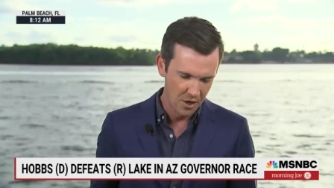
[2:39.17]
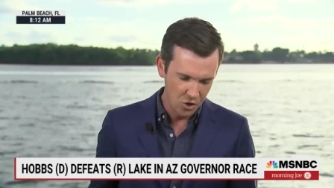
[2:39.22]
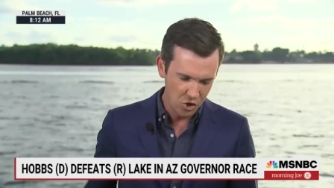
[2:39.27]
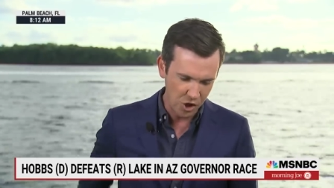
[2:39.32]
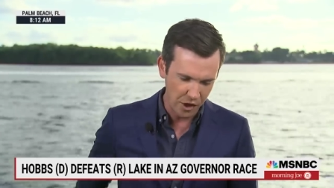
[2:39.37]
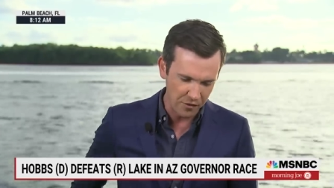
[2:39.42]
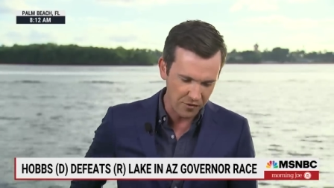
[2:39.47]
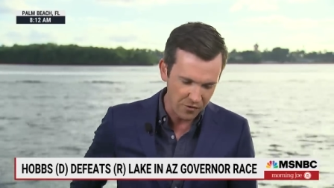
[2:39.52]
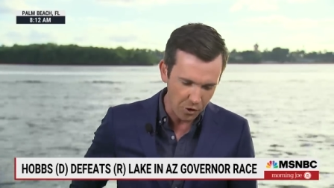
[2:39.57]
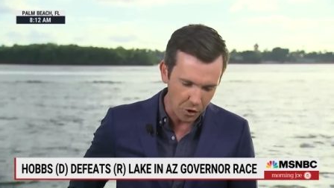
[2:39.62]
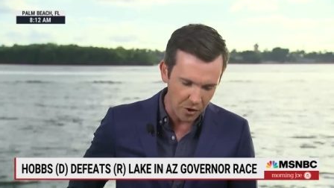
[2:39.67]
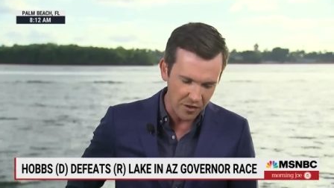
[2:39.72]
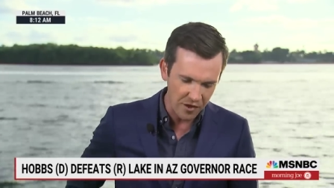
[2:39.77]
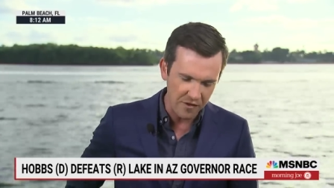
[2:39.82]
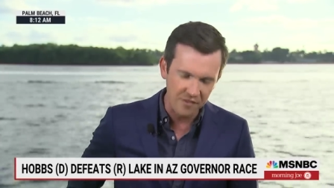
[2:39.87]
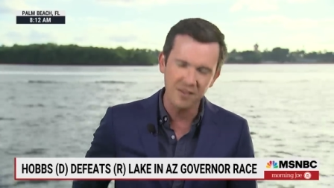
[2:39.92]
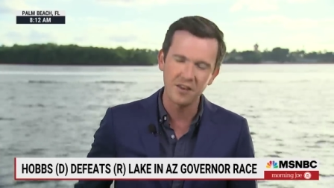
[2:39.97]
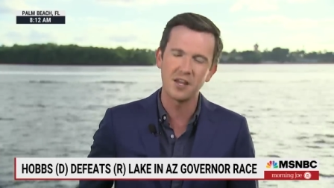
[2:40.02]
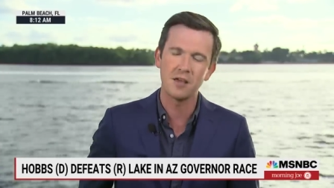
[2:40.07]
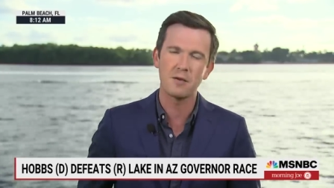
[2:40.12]
She asserted
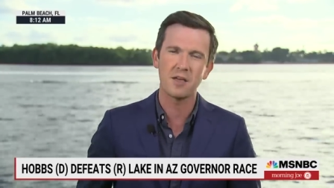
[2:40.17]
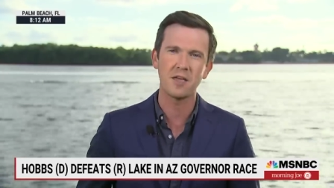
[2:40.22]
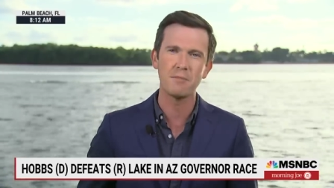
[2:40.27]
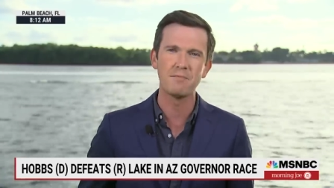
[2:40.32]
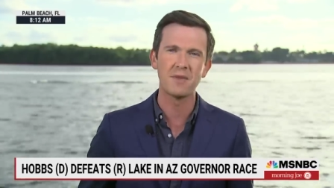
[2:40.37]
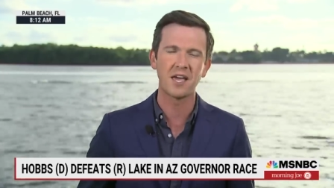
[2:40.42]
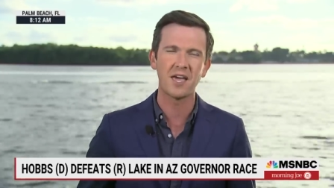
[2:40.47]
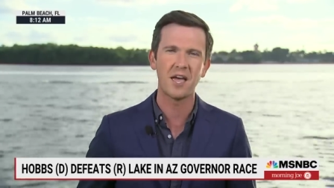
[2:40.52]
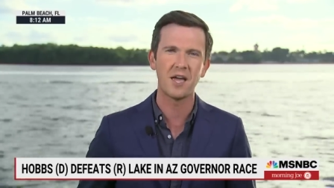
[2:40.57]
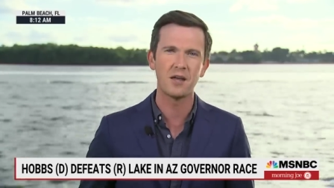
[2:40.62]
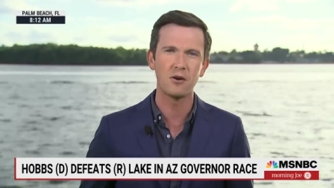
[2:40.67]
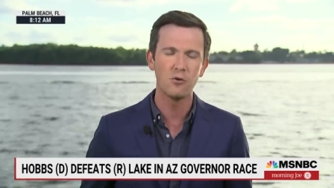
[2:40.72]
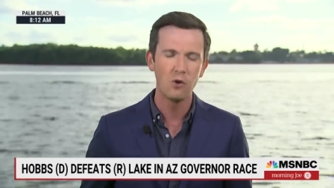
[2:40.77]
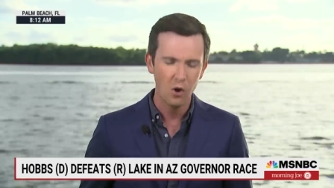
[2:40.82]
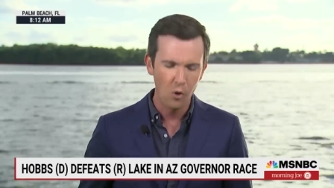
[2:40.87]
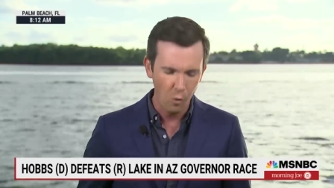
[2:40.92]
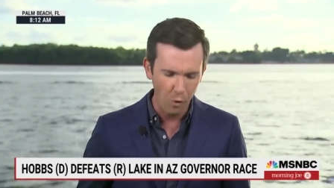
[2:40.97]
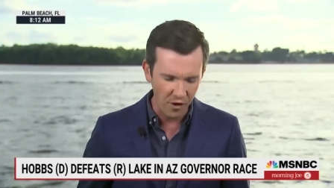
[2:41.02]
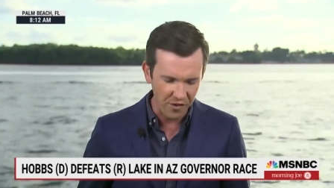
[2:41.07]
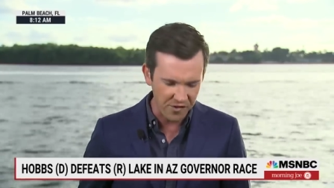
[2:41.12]
that Cindy McCain
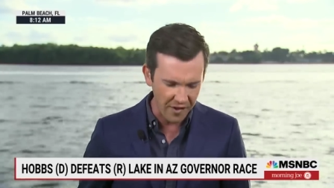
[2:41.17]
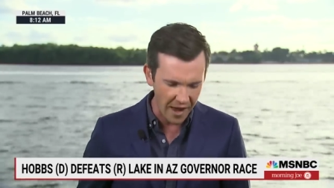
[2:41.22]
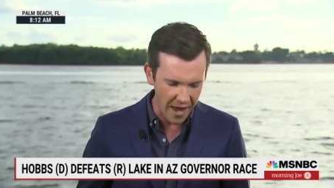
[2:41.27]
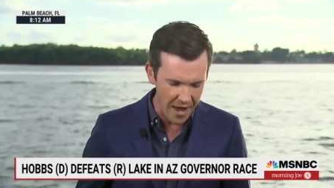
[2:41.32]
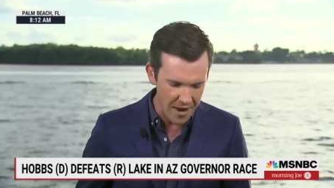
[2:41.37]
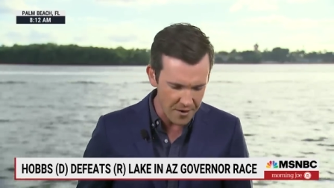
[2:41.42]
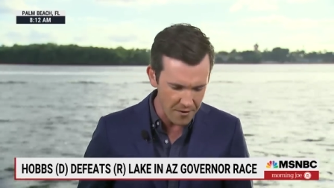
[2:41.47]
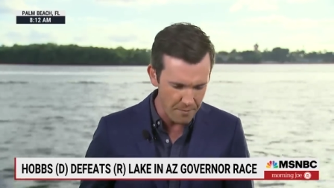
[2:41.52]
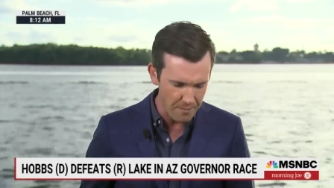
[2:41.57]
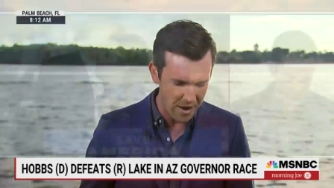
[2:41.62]
wants to end